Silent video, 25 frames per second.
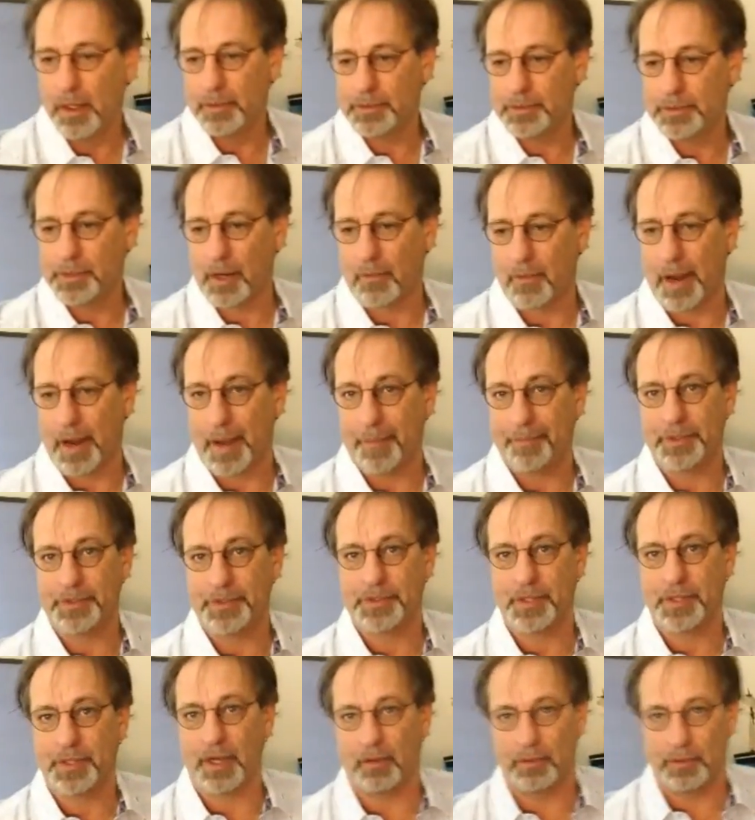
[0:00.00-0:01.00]
All right,
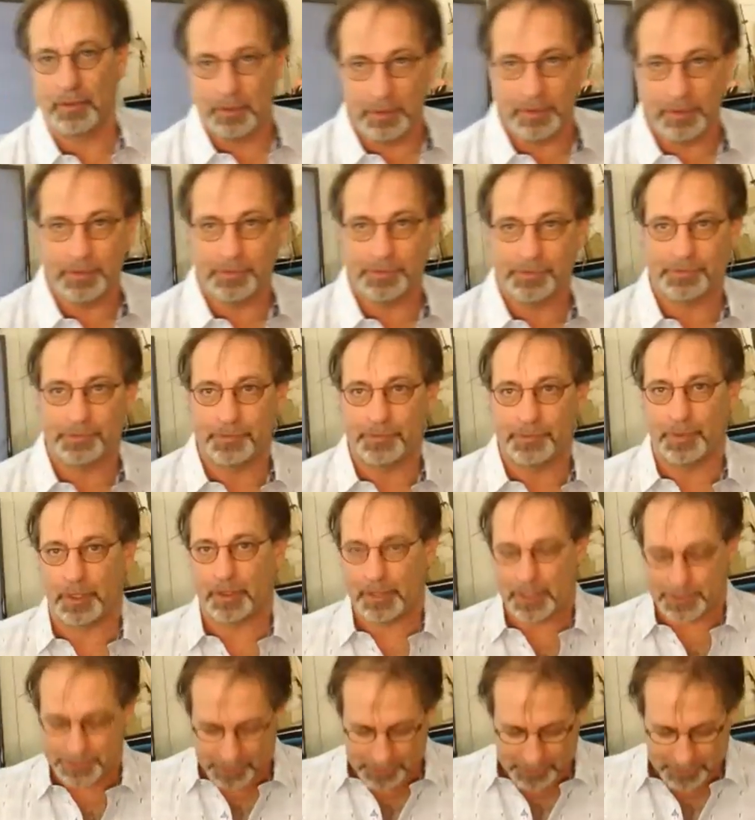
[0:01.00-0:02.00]
so
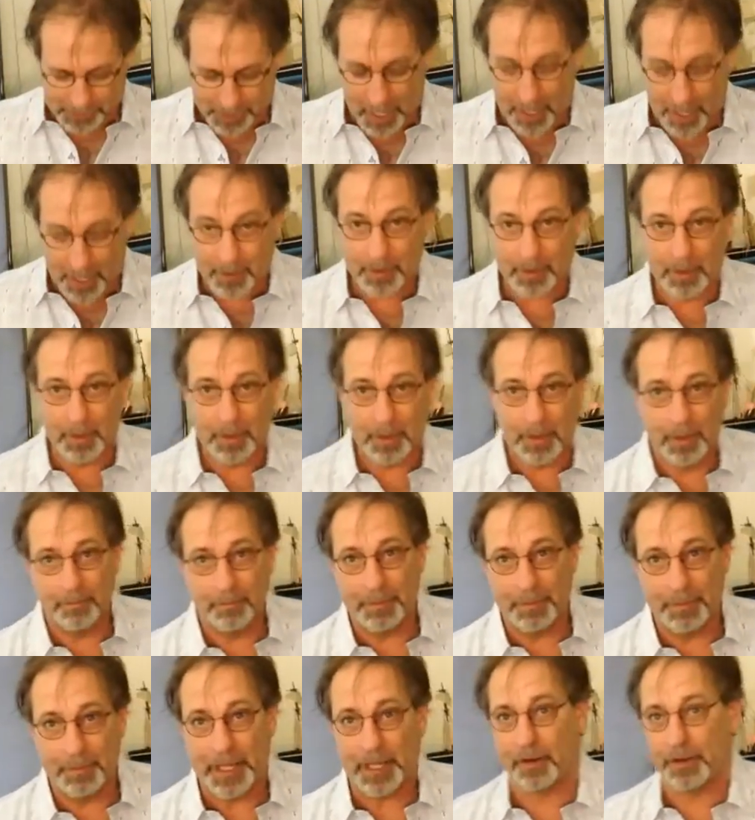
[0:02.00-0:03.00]
Twitter, as I said,
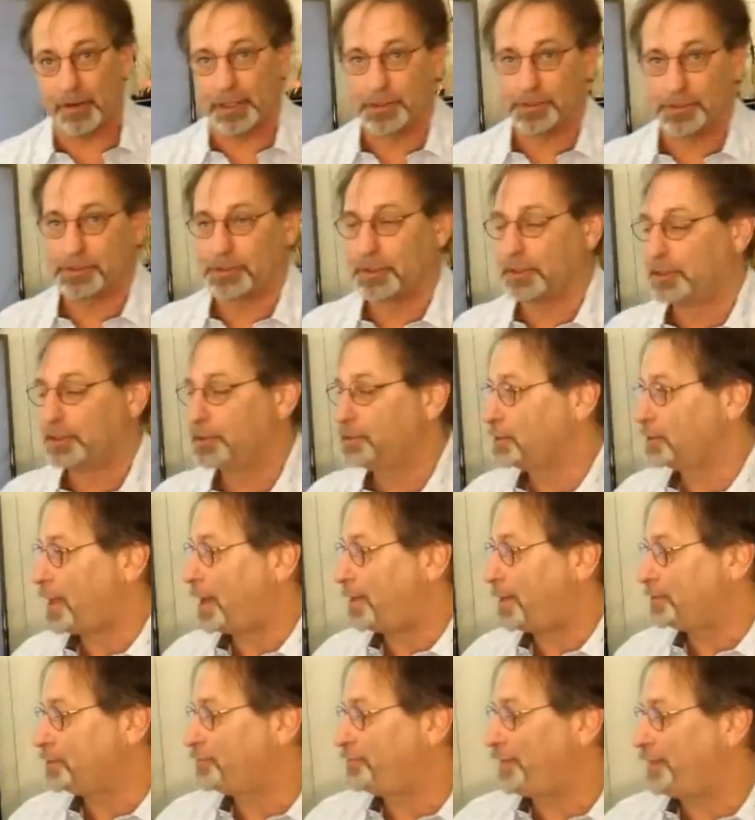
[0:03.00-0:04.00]
beat earnings, so
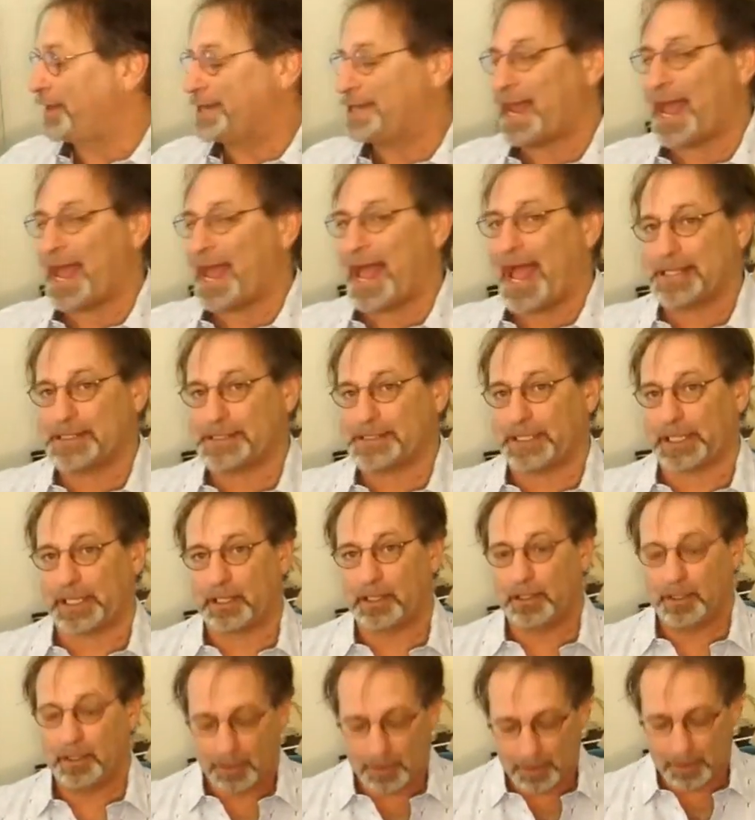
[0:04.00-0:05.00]
that was
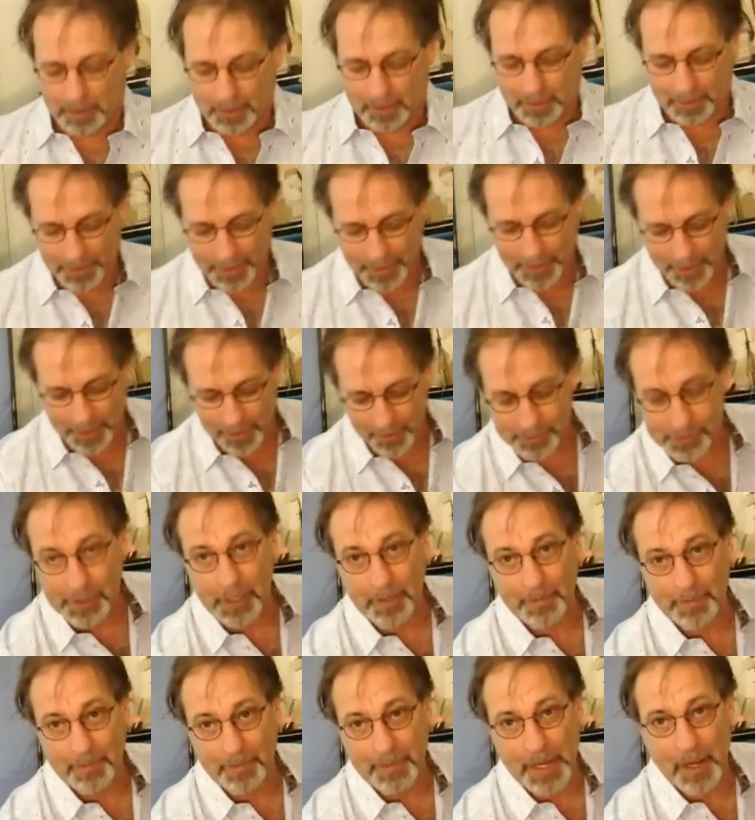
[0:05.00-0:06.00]
fantastic. Here's
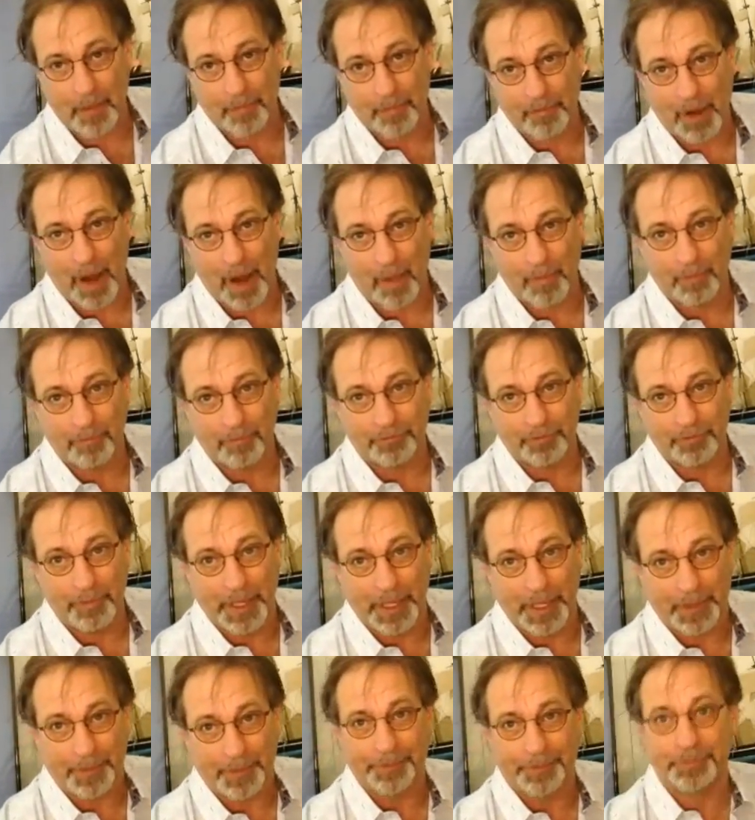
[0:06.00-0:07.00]
going to be a problem for
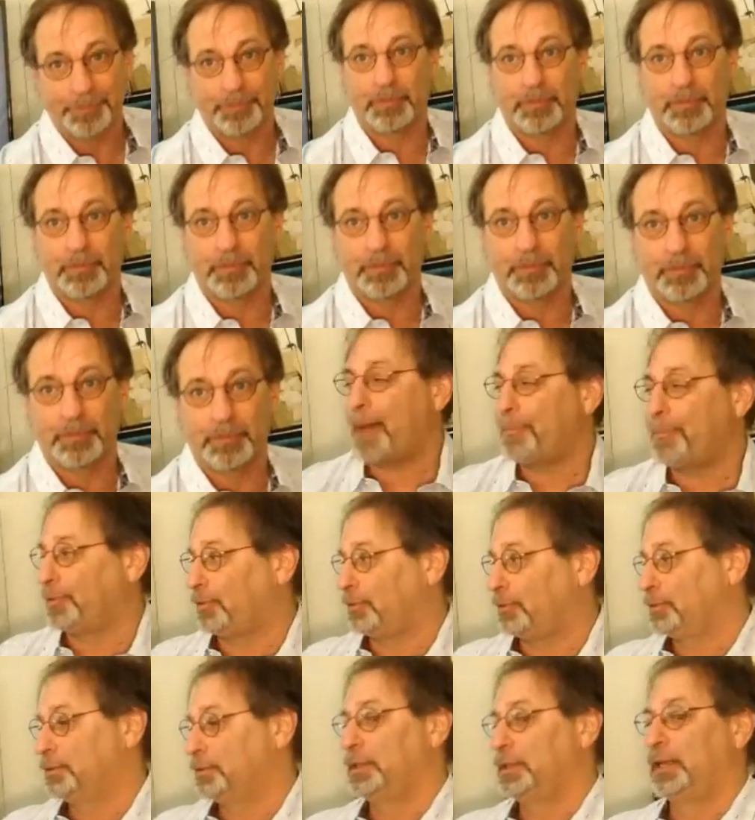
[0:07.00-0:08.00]
me:
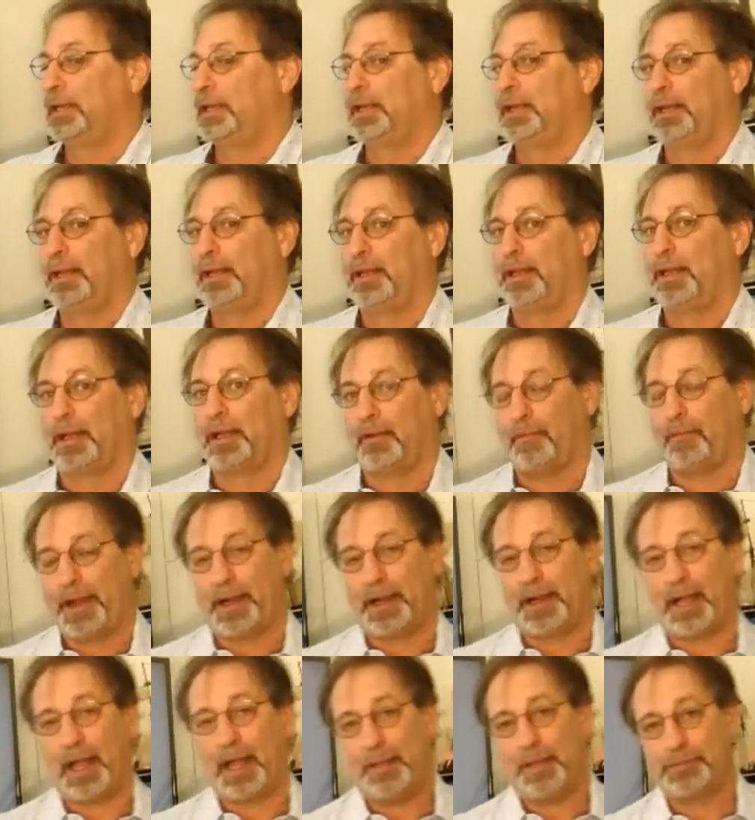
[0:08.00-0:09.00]
Apple. All
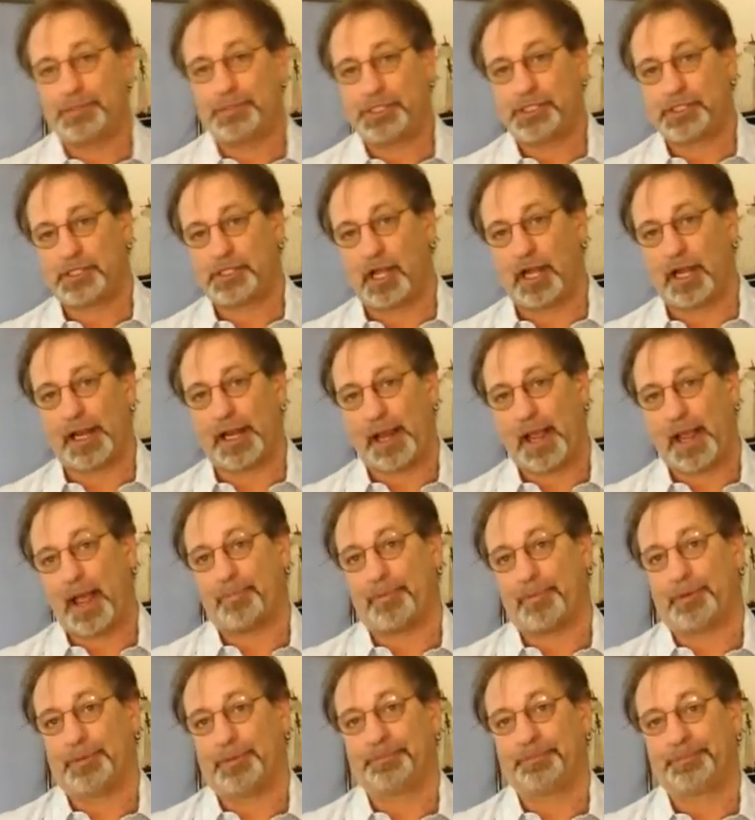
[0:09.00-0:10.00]
right, I am stuck in
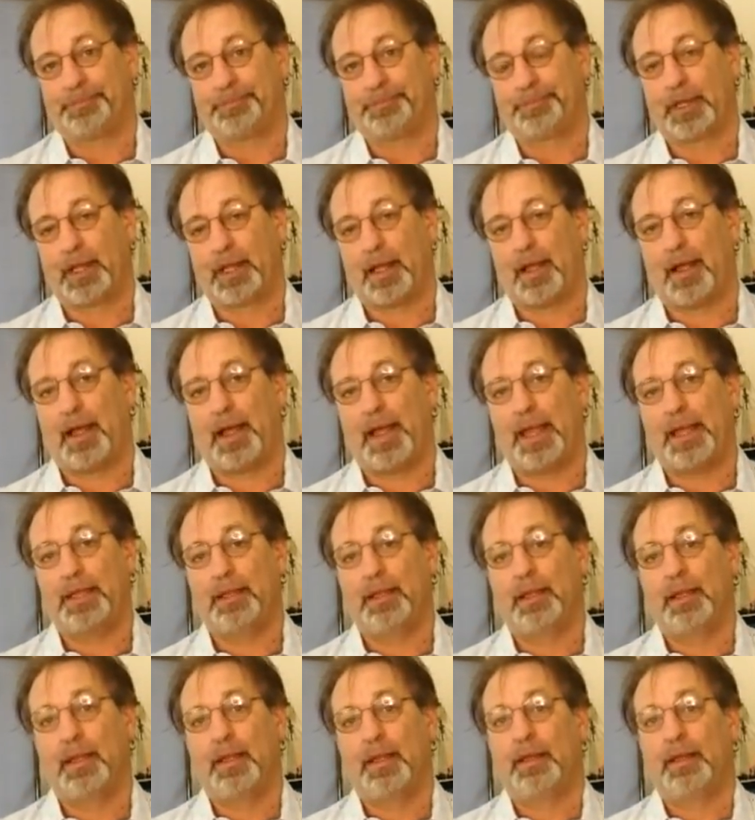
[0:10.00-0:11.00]
Apple.
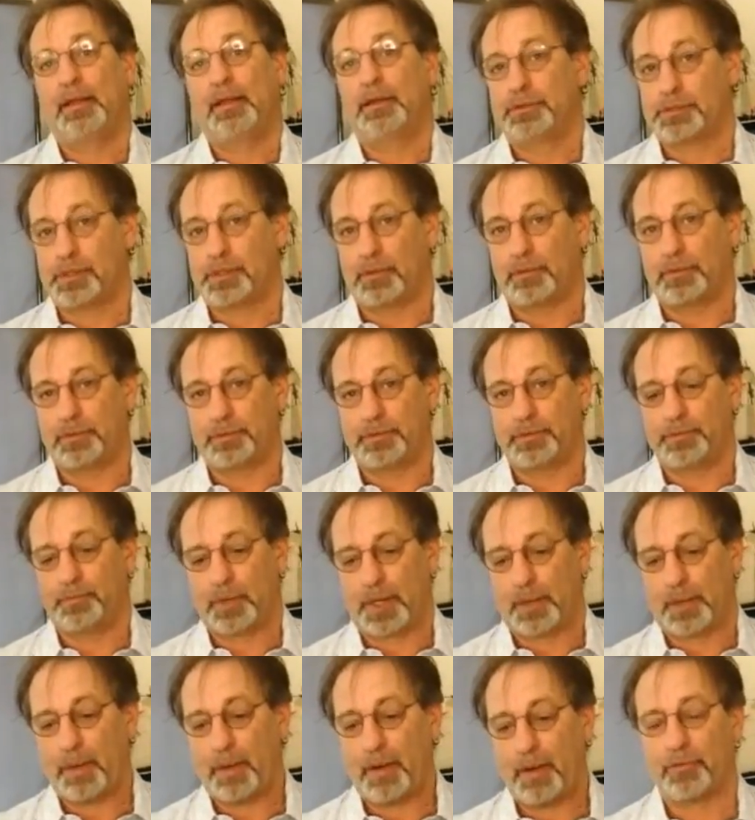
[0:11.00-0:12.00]
So
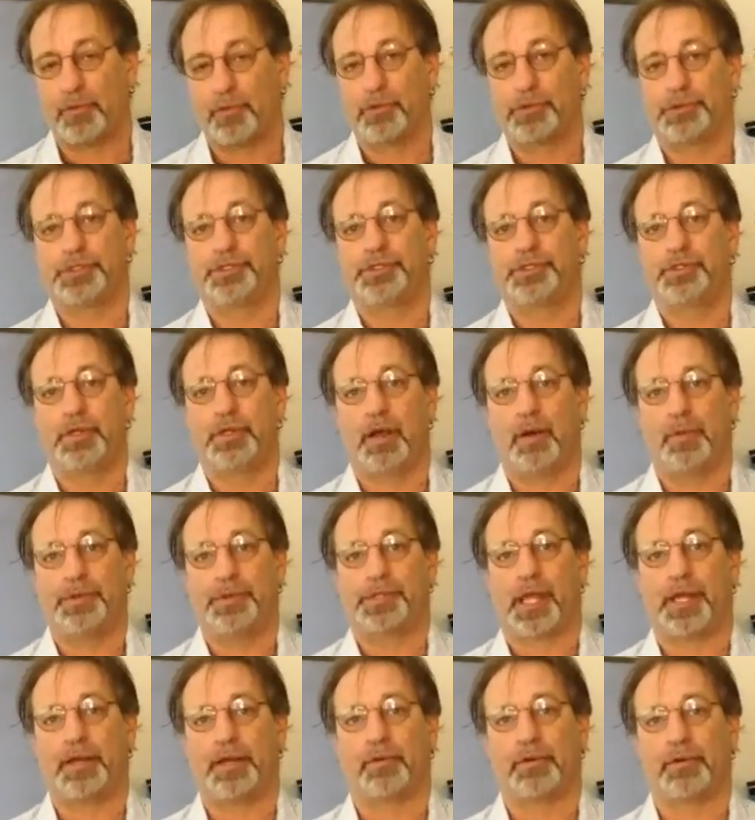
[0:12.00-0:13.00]
one of my rules, as you know,
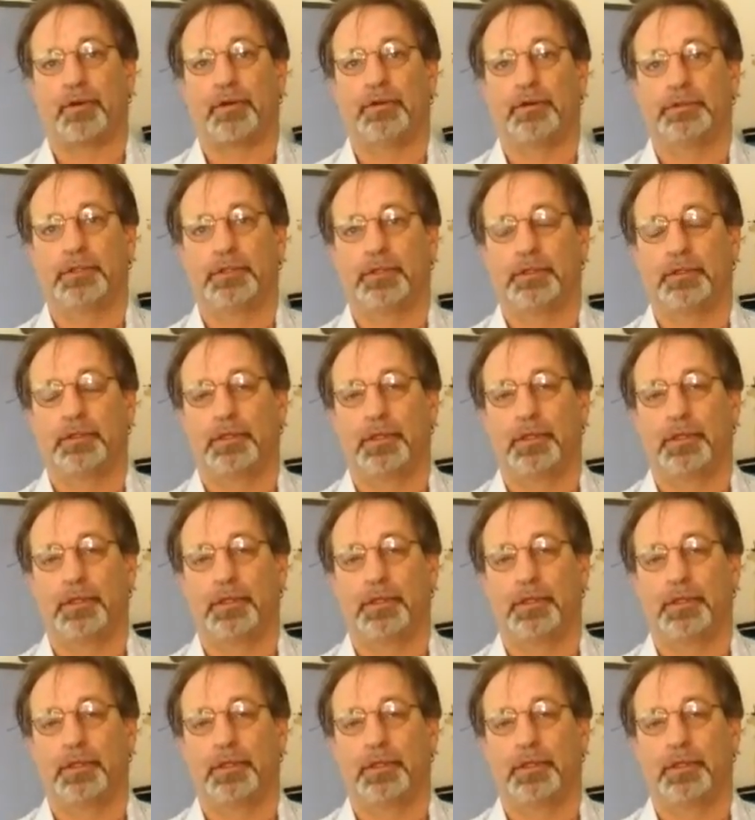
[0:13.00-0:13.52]
is I don't hold